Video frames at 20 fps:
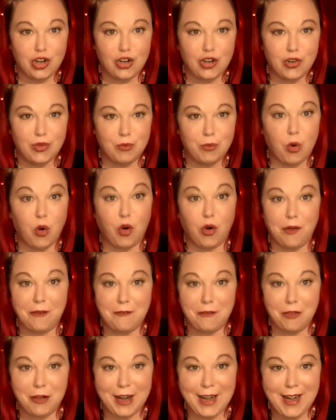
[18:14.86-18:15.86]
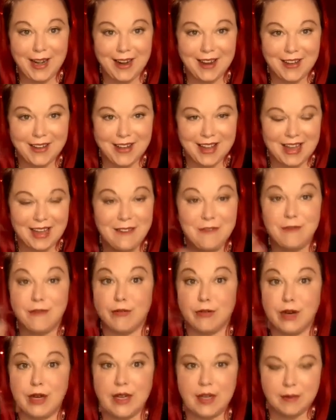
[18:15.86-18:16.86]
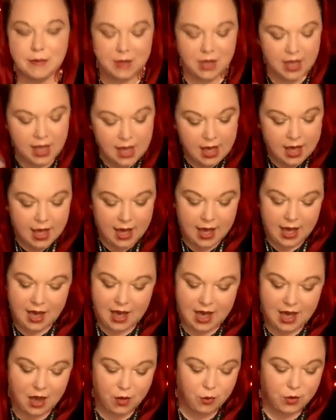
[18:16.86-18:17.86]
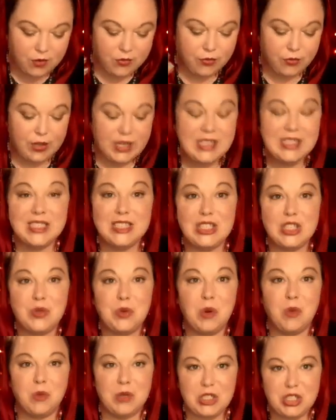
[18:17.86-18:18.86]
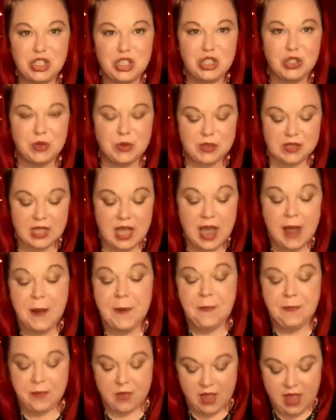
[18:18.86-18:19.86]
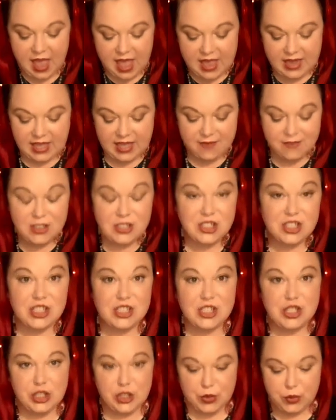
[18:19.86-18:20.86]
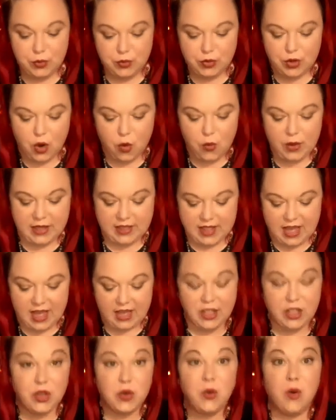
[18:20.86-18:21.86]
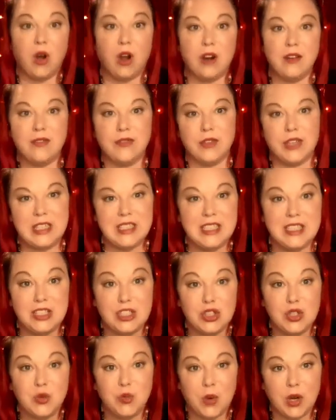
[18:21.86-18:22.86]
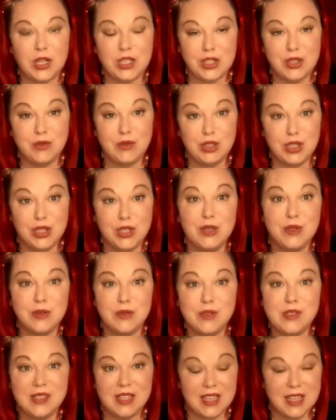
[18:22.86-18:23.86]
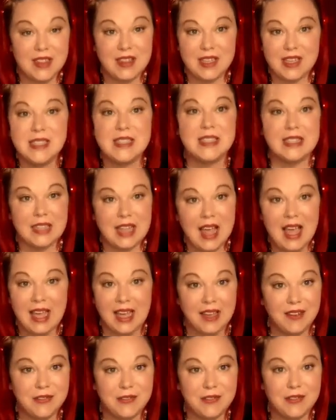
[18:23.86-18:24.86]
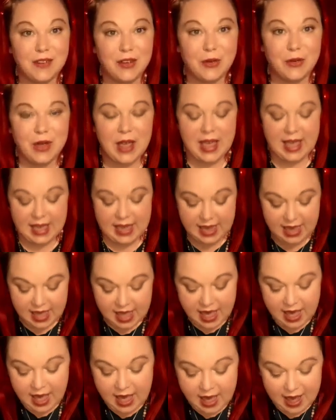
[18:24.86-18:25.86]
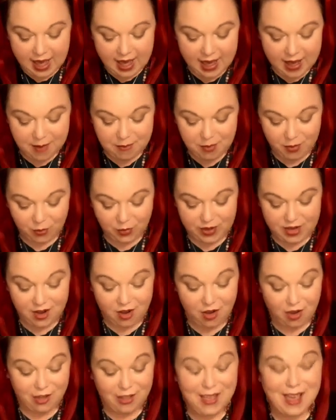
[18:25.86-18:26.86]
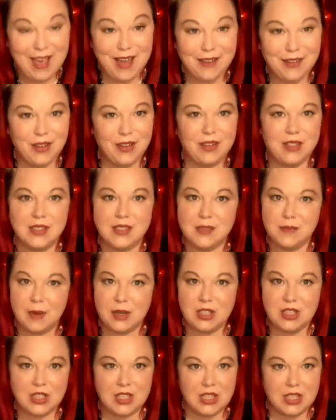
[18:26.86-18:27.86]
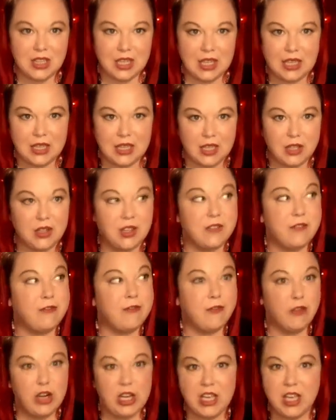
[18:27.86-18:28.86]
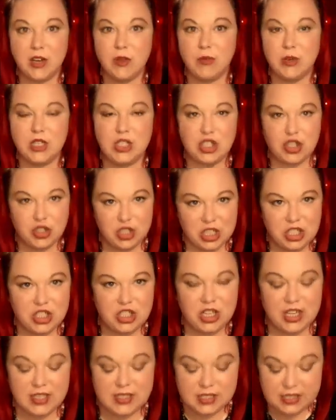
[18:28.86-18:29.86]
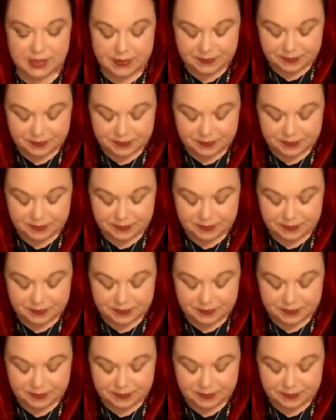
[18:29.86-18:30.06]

more free. Okay, freedom. We're free to do what we choose. And even just you knowing that you are free to do what you choose in this life. Okay, we all have, especially lately, the freaking restrictions.